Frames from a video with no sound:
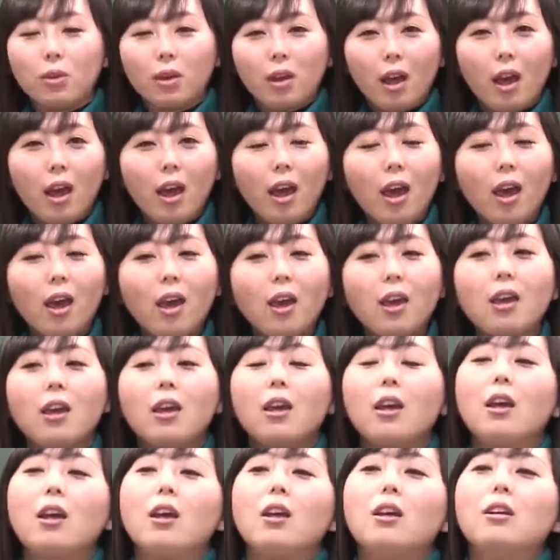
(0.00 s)
okay.
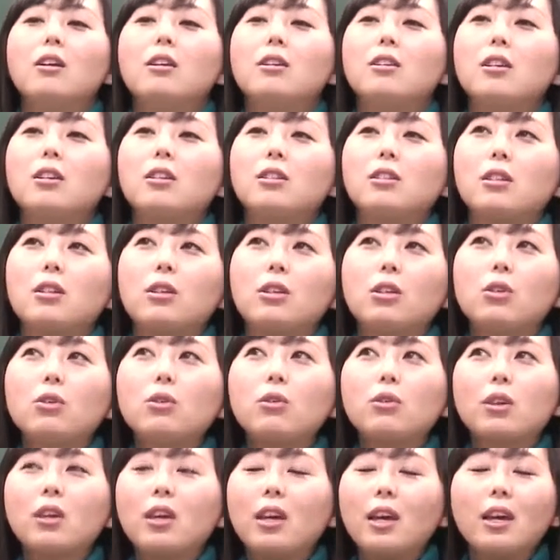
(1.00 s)
Just
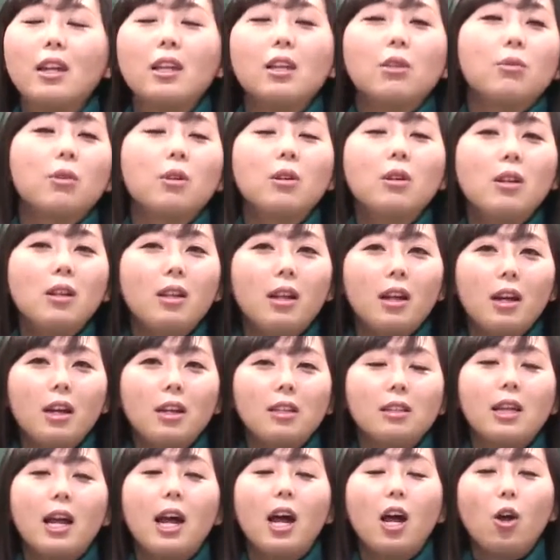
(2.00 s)
you can
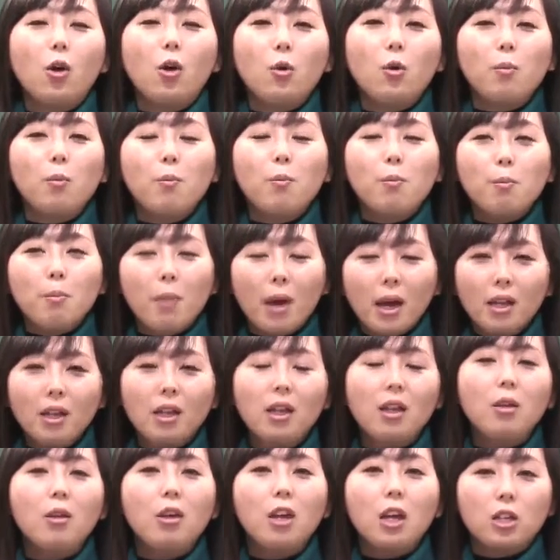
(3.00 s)
realize how
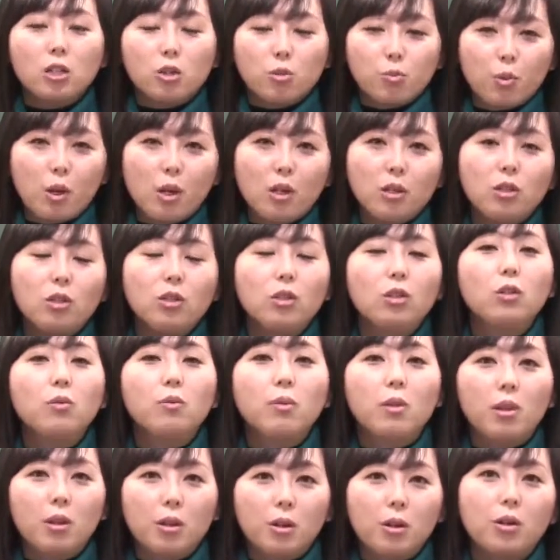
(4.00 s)
many expressions you've
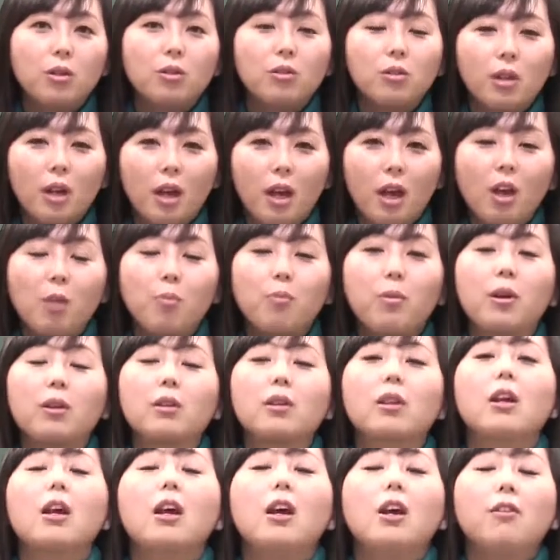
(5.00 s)
learned today,
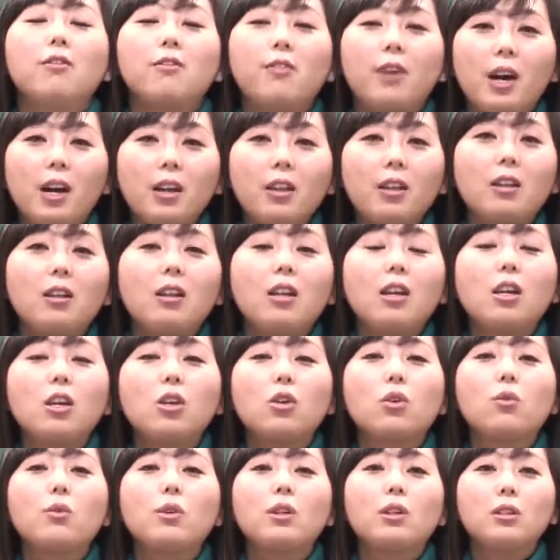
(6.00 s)
but finally
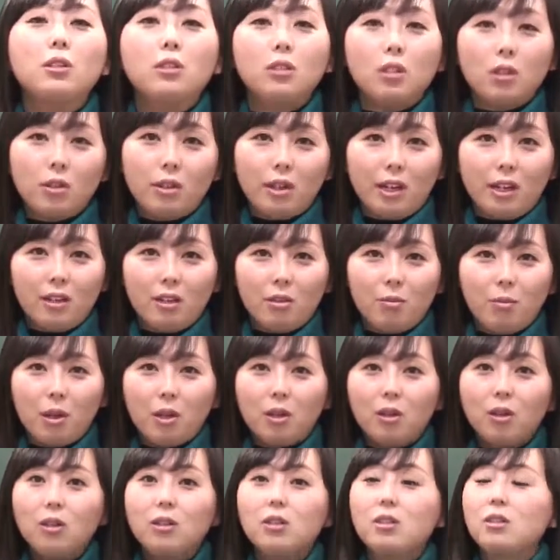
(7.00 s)
you will know it
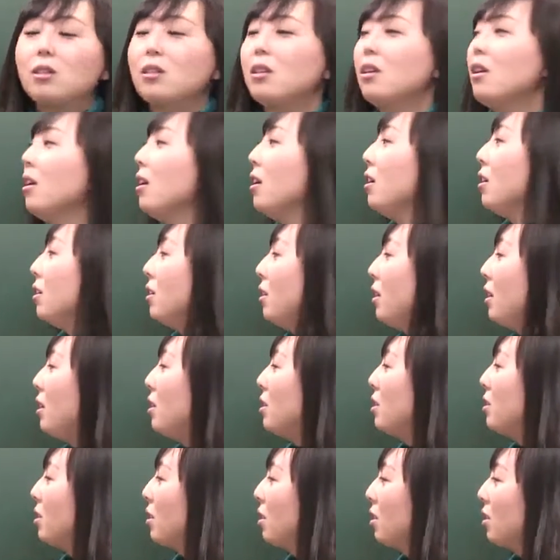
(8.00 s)
because
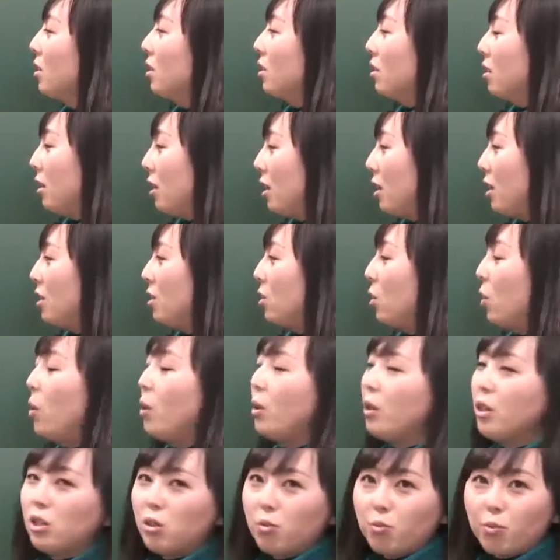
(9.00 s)
these
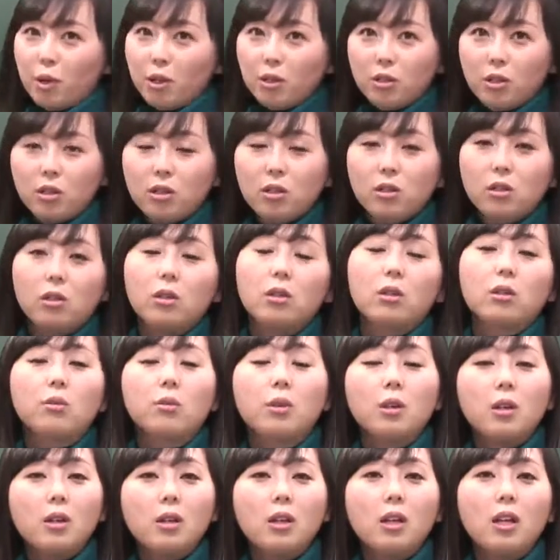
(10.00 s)
all expressions are
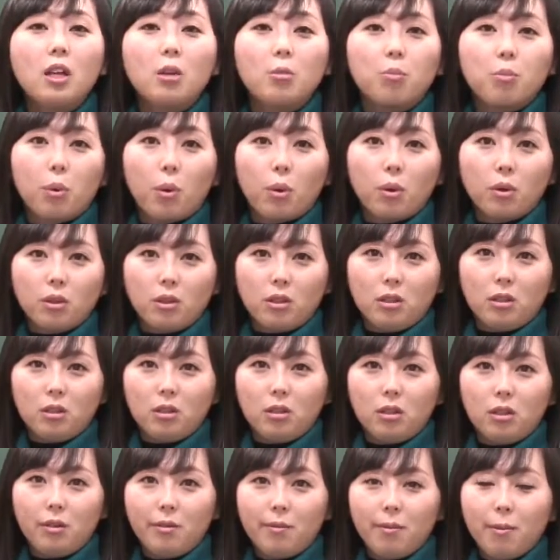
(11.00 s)
really
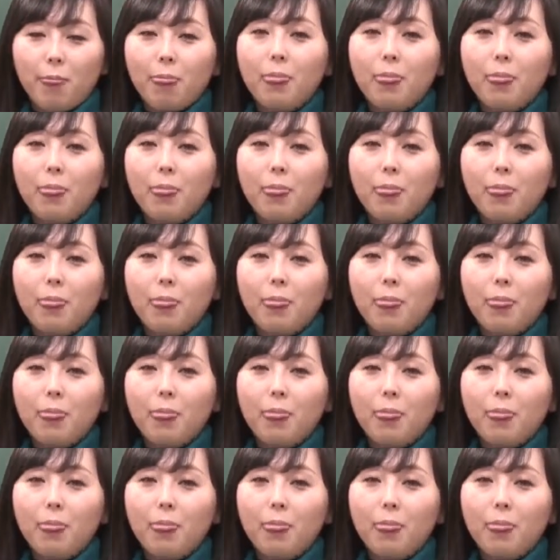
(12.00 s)
important.